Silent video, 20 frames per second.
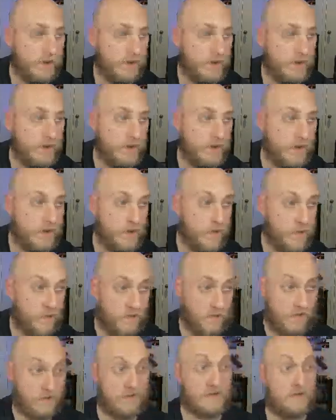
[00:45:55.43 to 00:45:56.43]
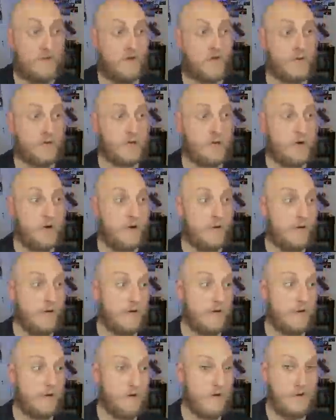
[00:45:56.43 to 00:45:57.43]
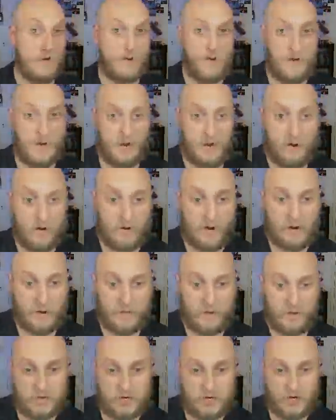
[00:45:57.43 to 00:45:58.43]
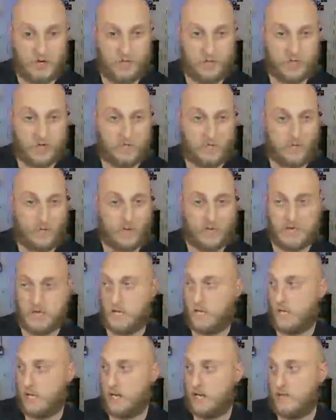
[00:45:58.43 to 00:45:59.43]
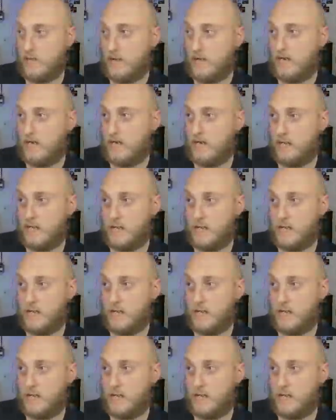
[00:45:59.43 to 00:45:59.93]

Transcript: and there we go. Now, I'm not sure how much of a pixelated mess this